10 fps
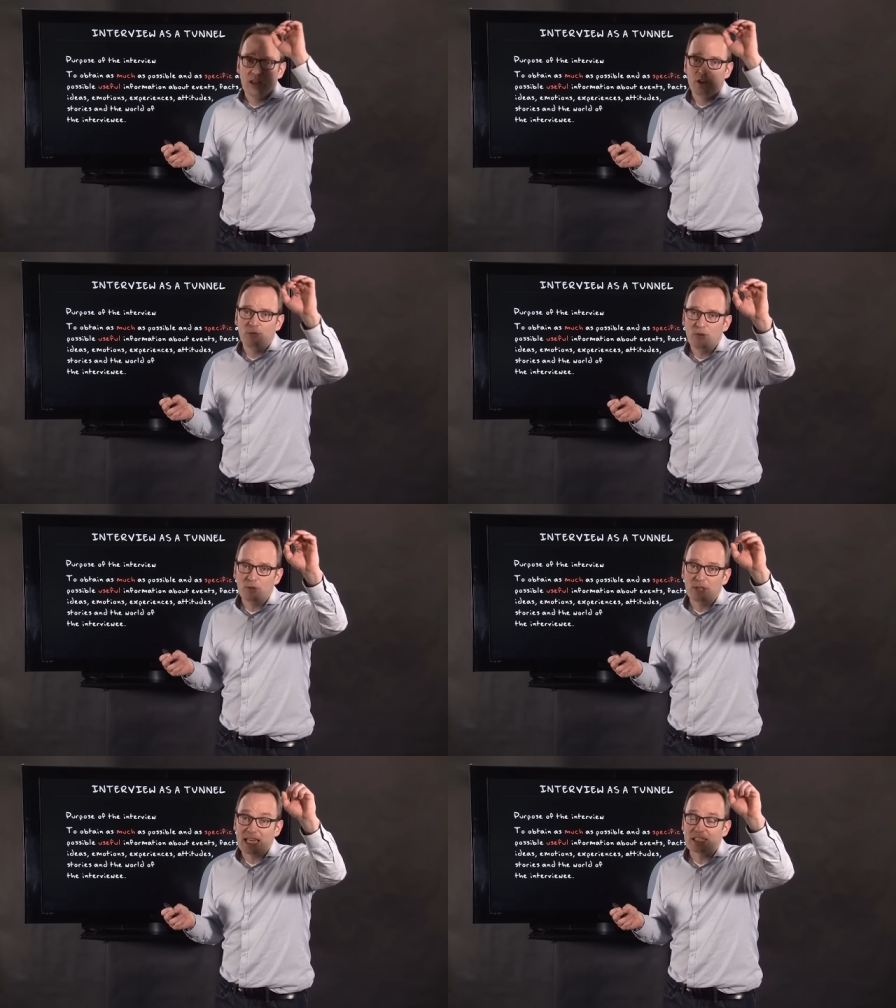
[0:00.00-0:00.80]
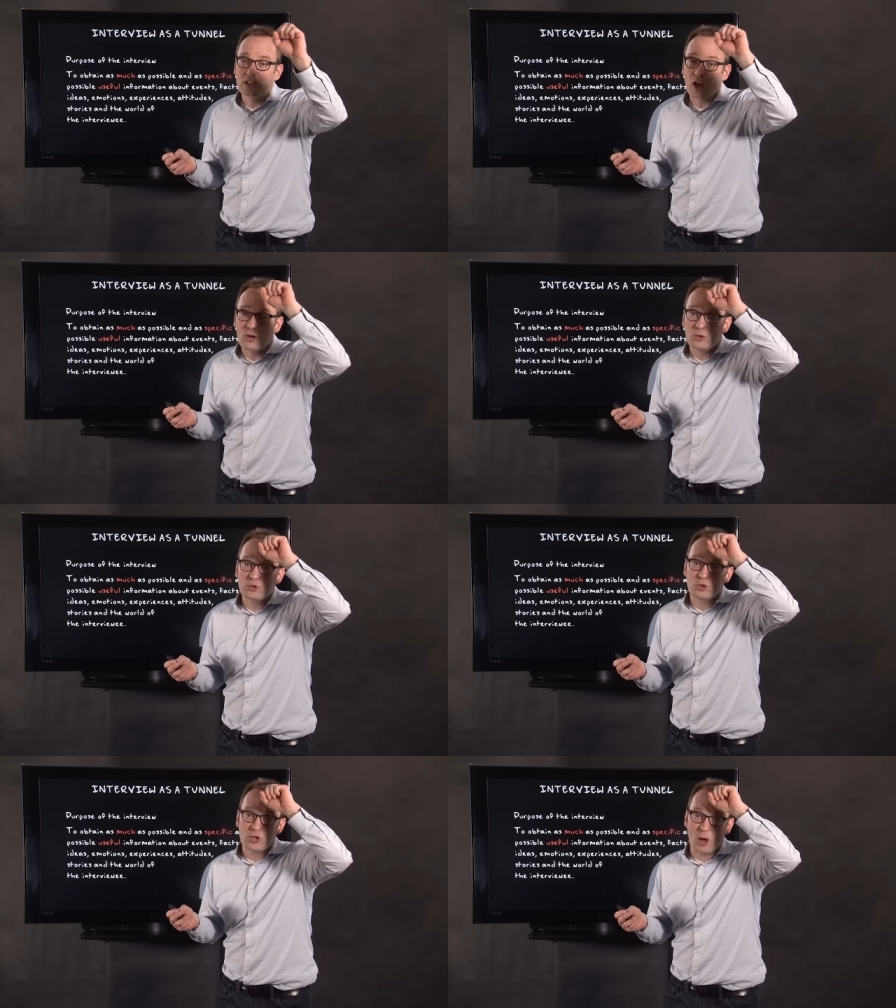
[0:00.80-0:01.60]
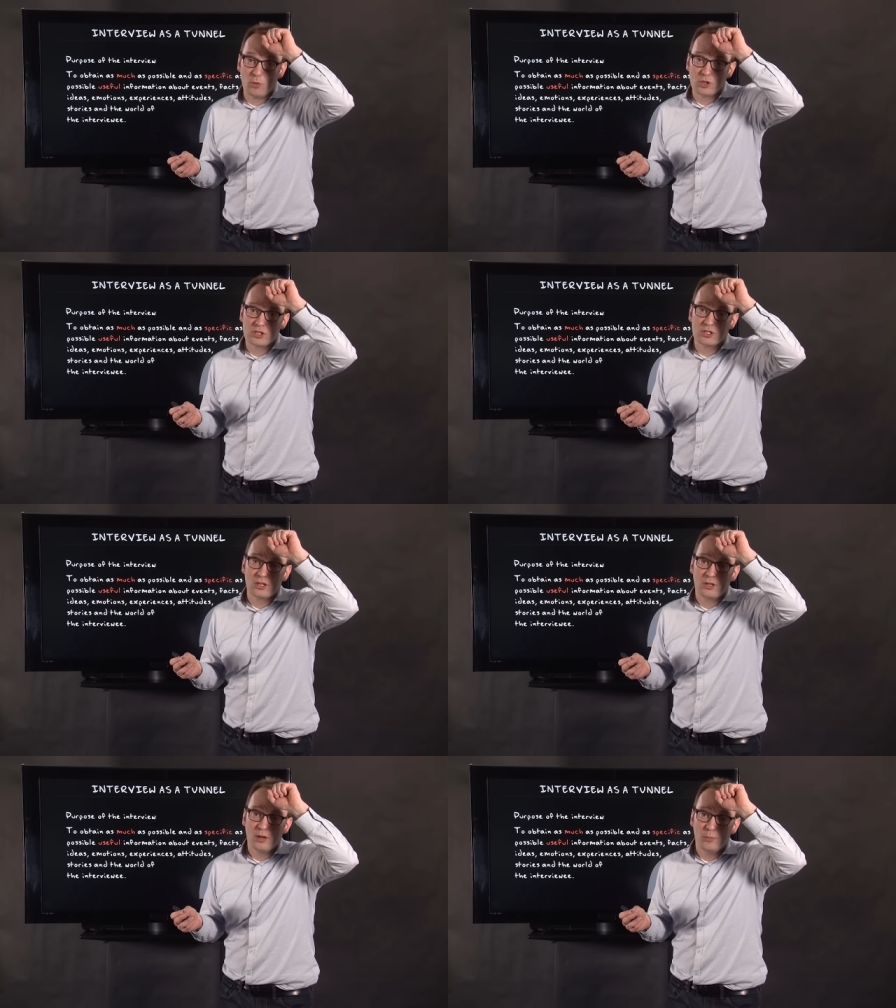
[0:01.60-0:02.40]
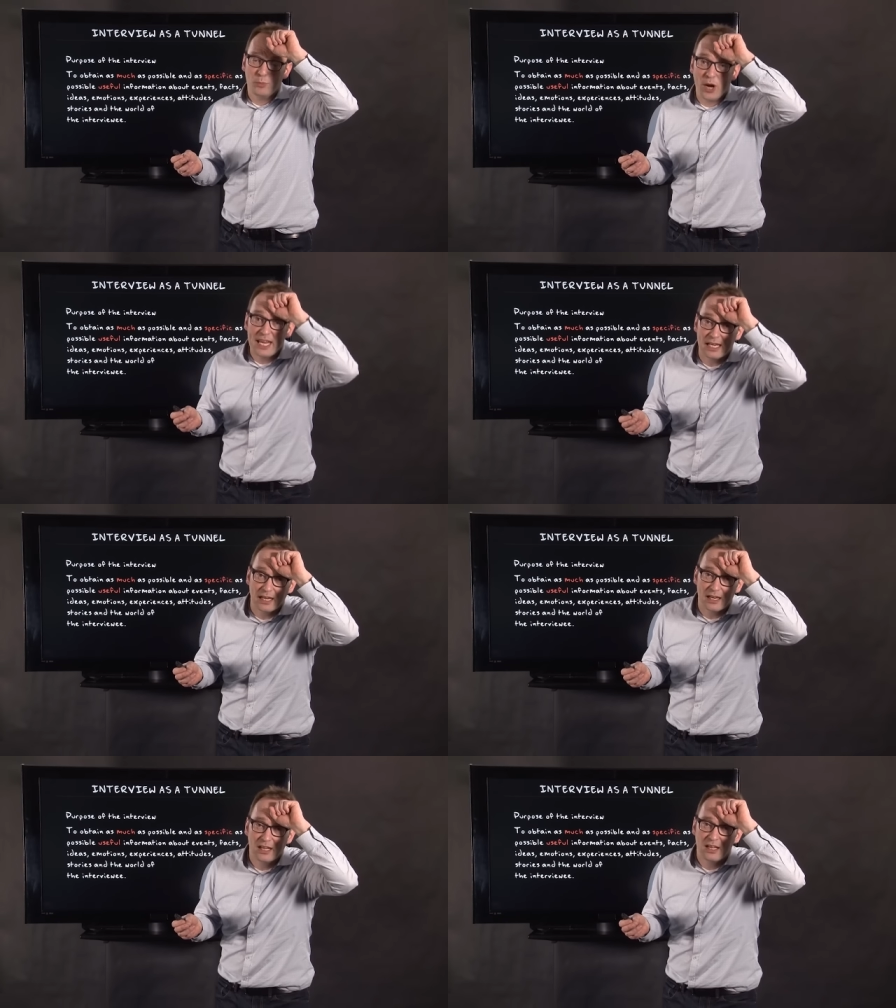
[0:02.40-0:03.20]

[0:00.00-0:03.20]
you view it as a tunnel to someone's brain,